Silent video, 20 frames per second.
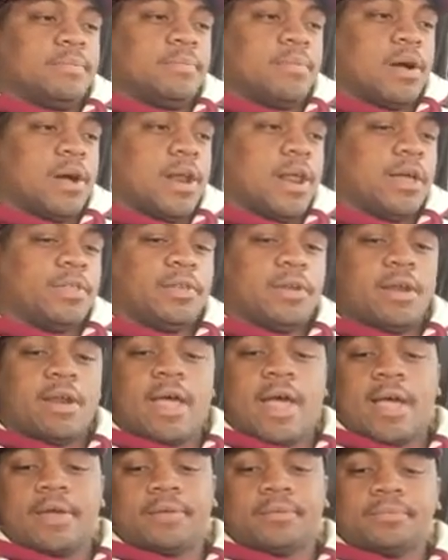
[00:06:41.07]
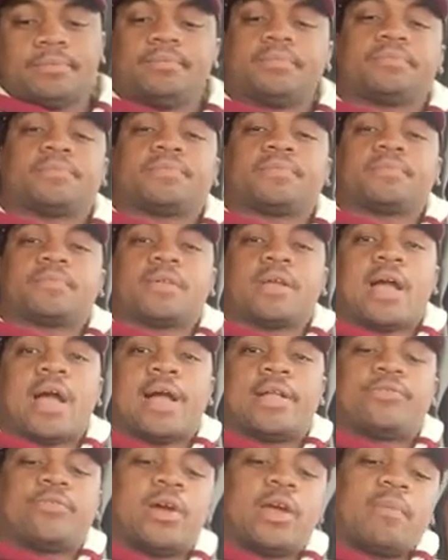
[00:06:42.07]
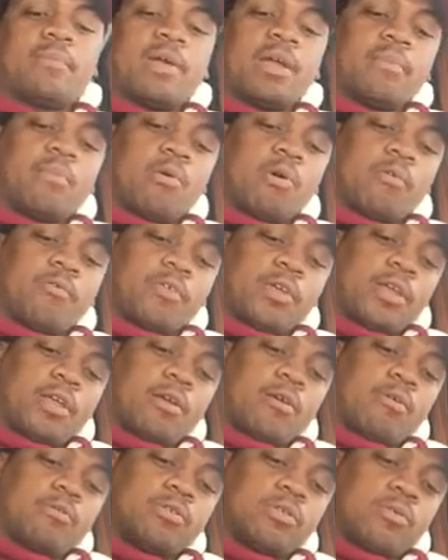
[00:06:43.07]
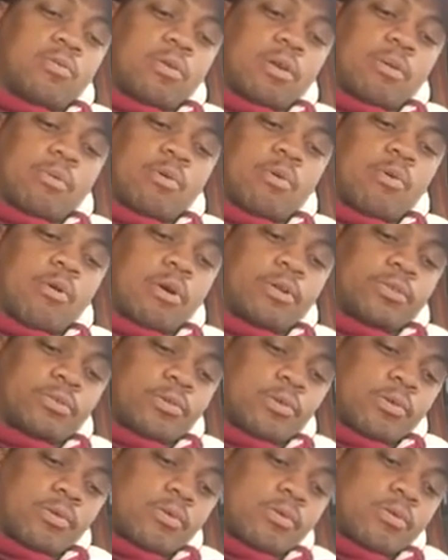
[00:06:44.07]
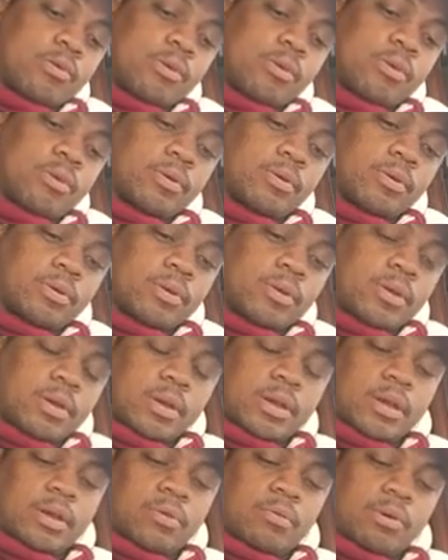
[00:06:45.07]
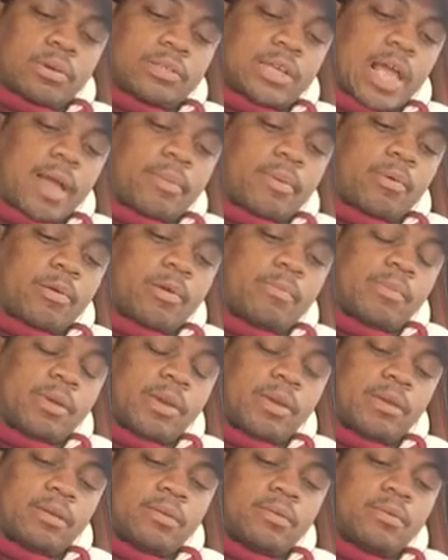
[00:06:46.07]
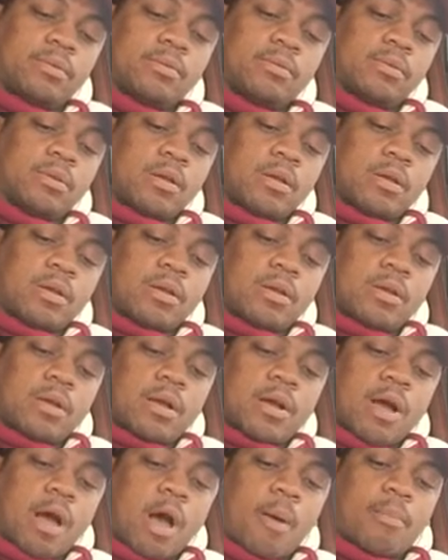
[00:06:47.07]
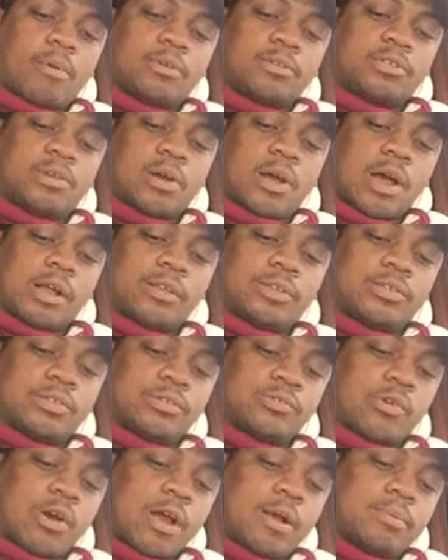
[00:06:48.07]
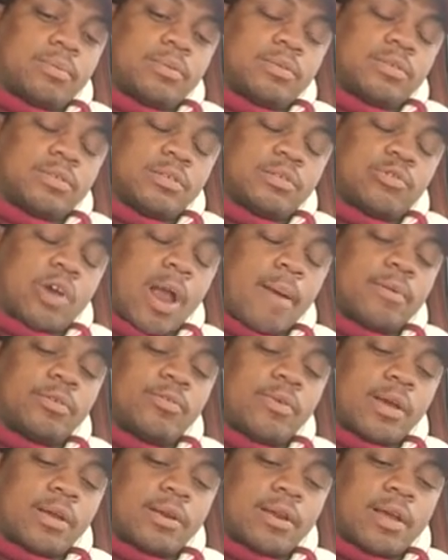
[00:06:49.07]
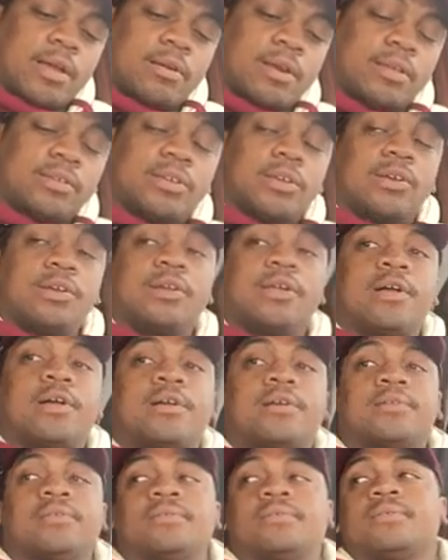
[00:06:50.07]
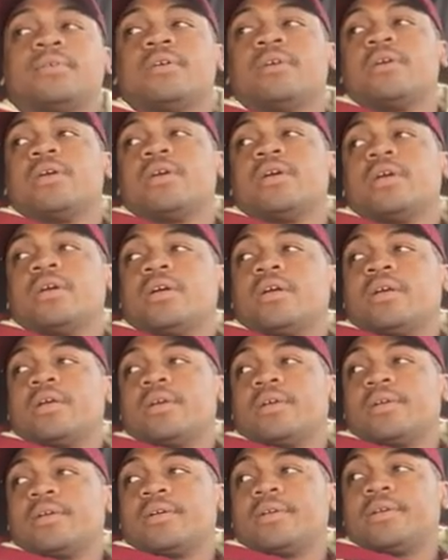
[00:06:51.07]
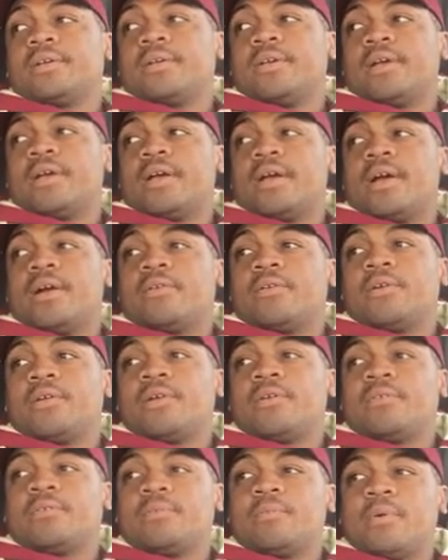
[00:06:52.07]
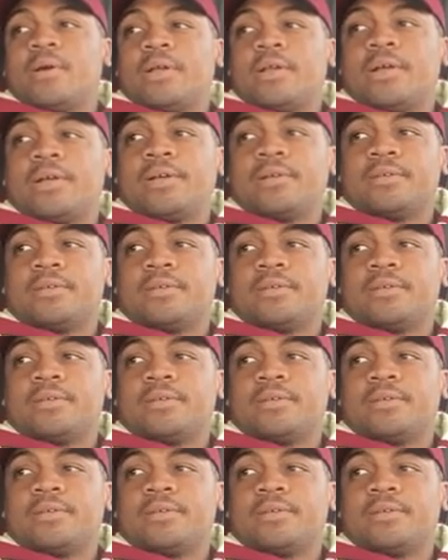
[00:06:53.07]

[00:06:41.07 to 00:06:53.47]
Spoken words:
But other than that, I try to make more videos on what I'm going through, what's happening with me. Almost to 100 subscribers right now. That's good. I don't know, but